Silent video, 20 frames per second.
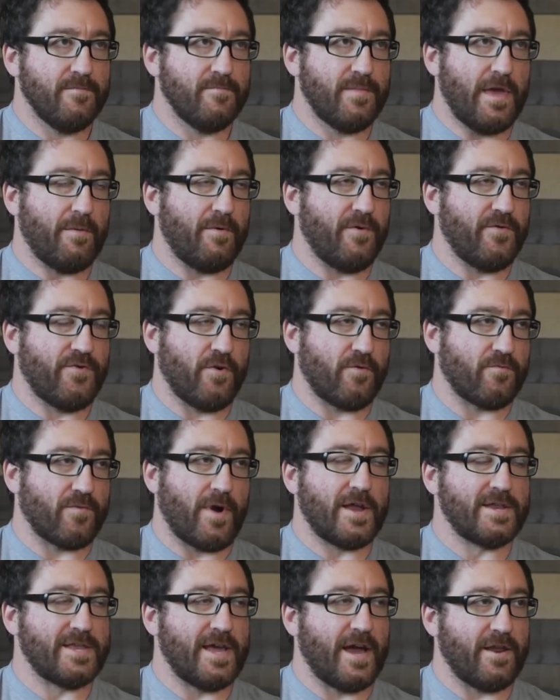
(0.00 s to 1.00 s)
be able to
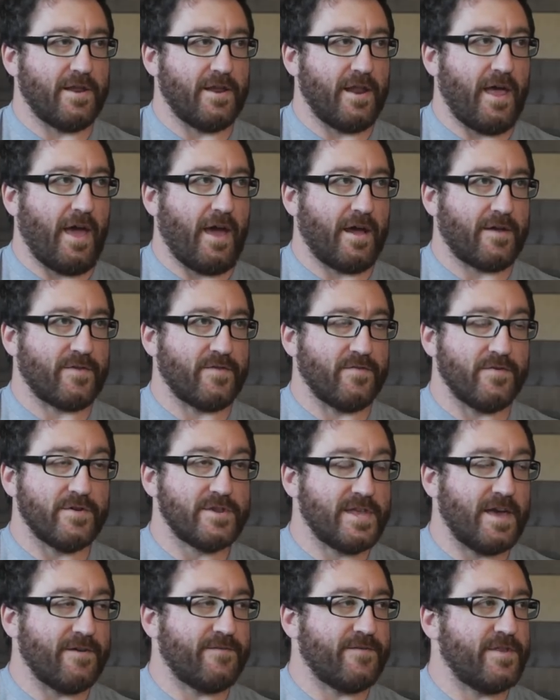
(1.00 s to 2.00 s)
write down an
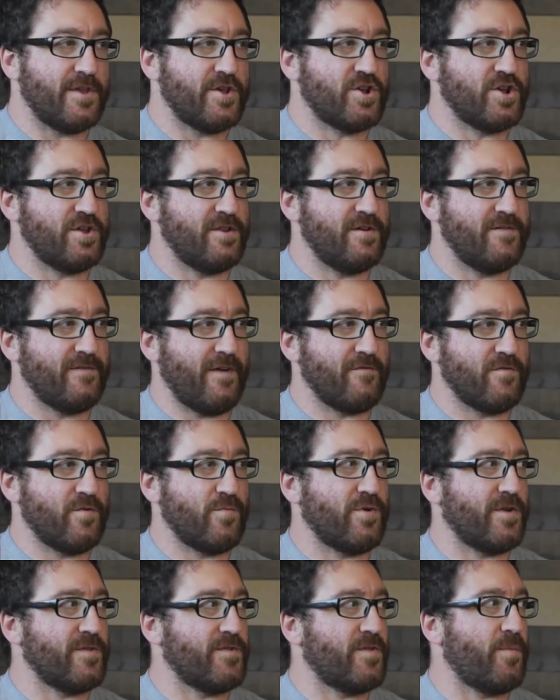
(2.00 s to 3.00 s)
excellent definition of every
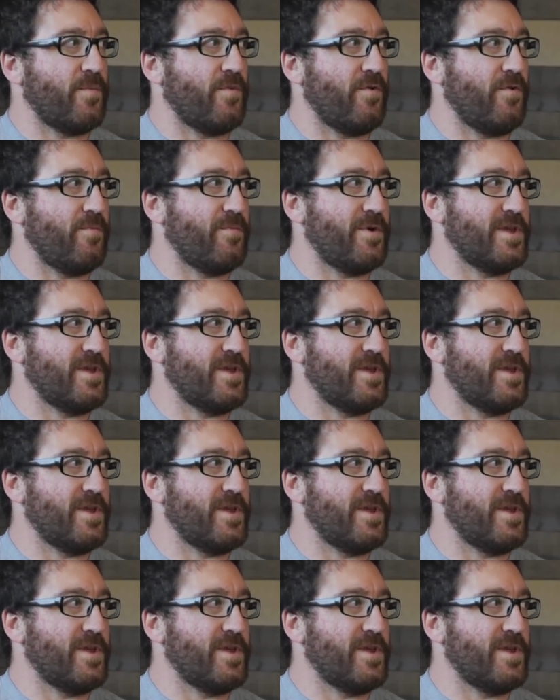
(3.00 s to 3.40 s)
principle,